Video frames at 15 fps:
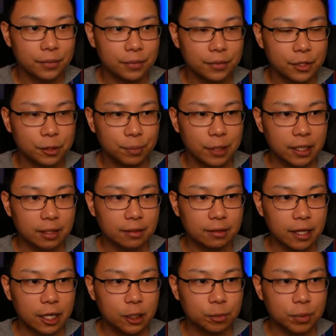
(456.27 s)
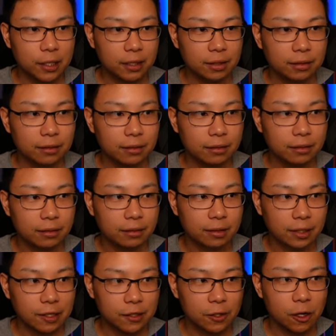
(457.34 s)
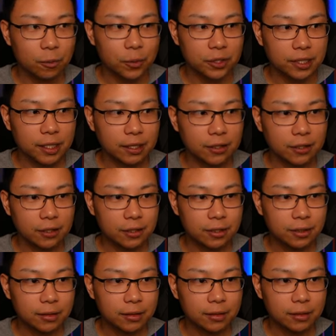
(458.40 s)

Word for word: Speed, H P, like these are all percentages.